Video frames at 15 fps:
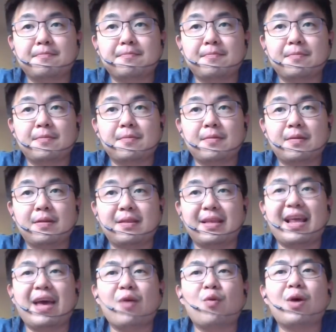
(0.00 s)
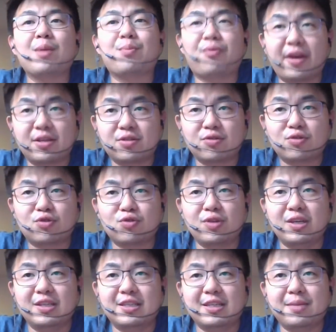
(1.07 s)
Then at what price also? Is it
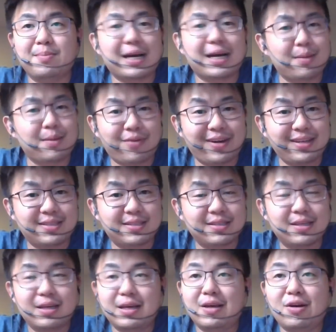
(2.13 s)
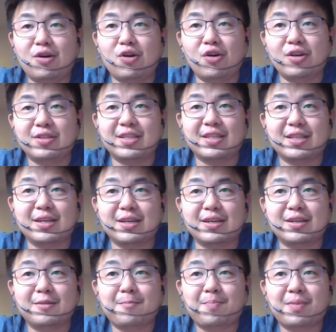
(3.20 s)
market price or is it the
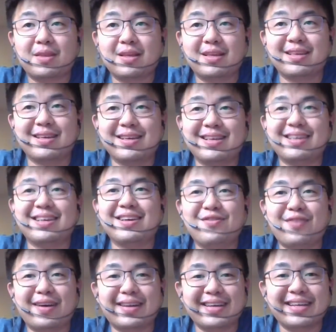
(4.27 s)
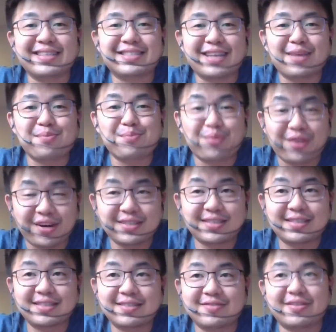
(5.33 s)
father and son price,
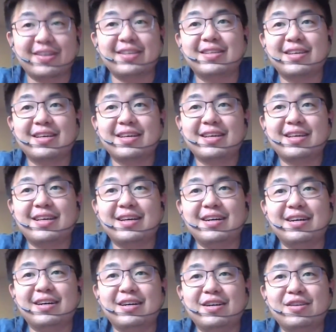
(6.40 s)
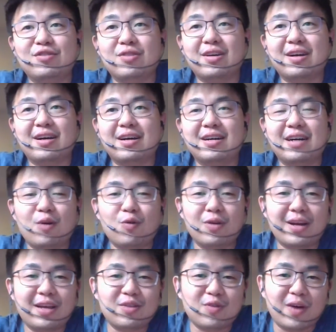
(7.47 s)
right? I would like
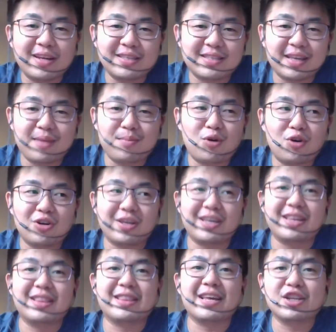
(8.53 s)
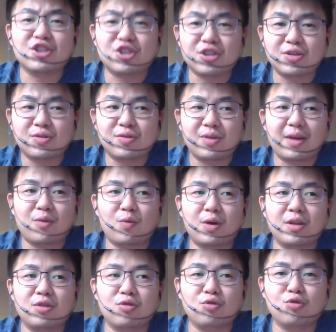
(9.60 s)
to understand more on the intention. Like, what do
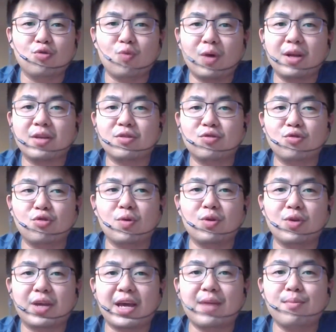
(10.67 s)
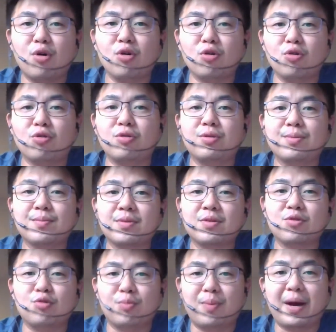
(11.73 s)
you want? Do you want to get more loan to
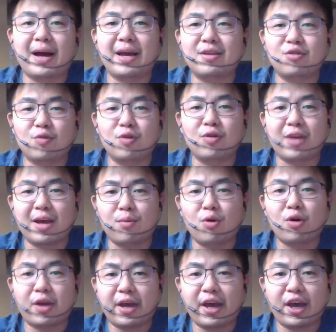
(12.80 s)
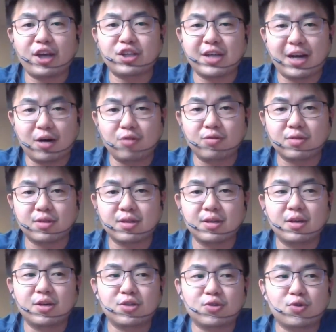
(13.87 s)
buy? You want to get more cash out
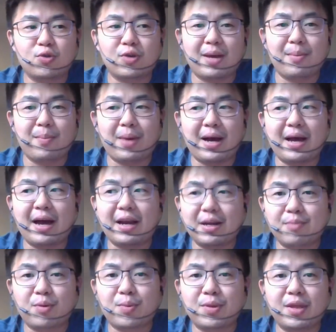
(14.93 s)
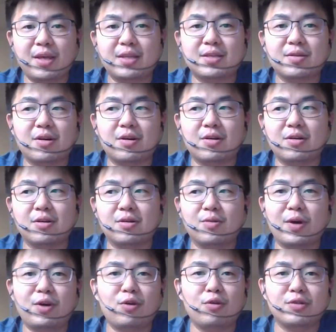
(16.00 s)
so you can buy other properties, or why
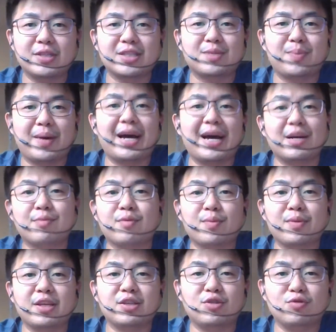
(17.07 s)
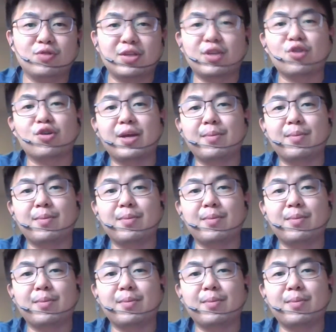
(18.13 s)
not just buy other properties using your name?